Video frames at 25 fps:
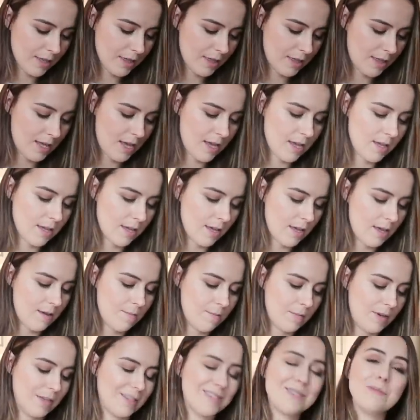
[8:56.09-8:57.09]
I think
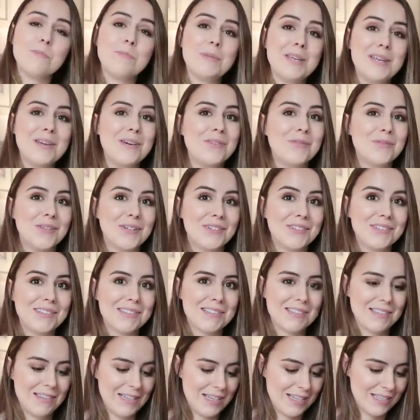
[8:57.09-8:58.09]
it must be
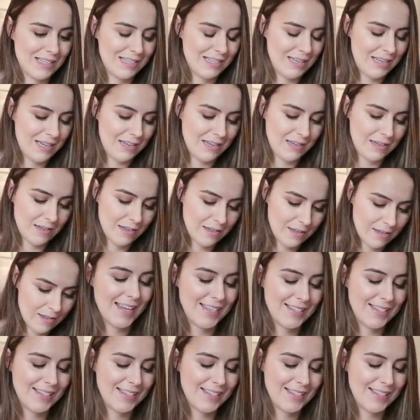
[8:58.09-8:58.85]
wool, so let's see.